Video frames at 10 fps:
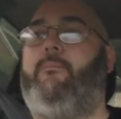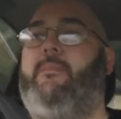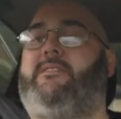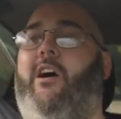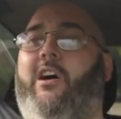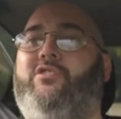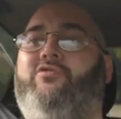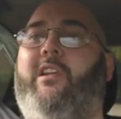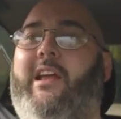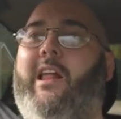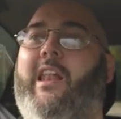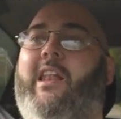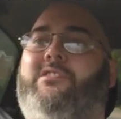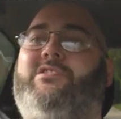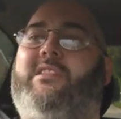It's a hydraulic
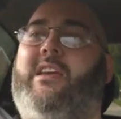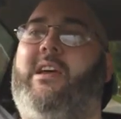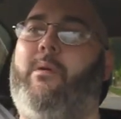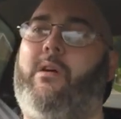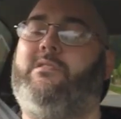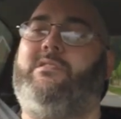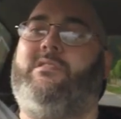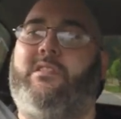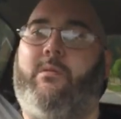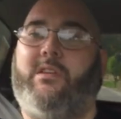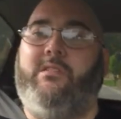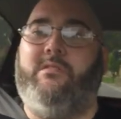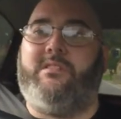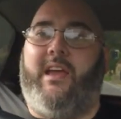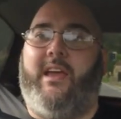clutched gearbox, so I
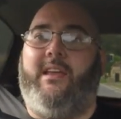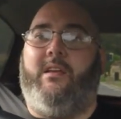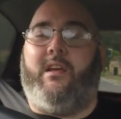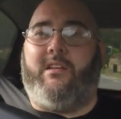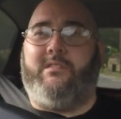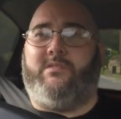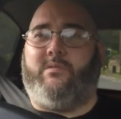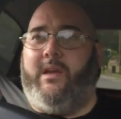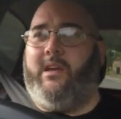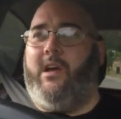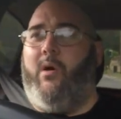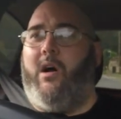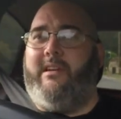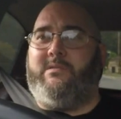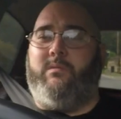used a Twingo
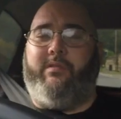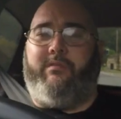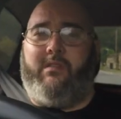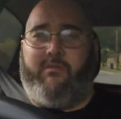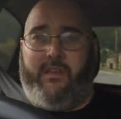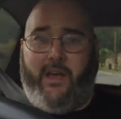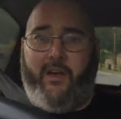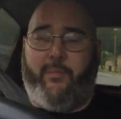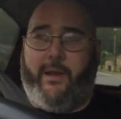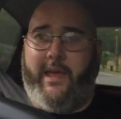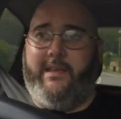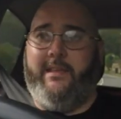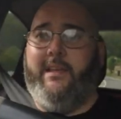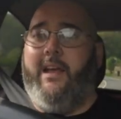RS133 cover plate,